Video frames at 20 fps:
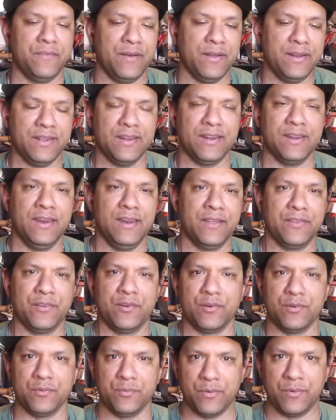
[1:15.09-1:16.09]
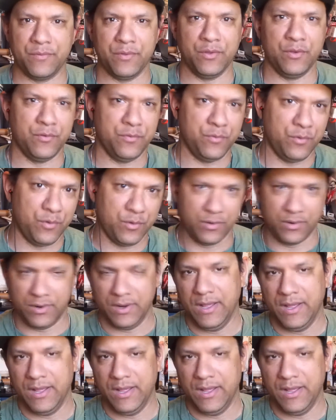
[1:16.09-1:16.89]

I did another review for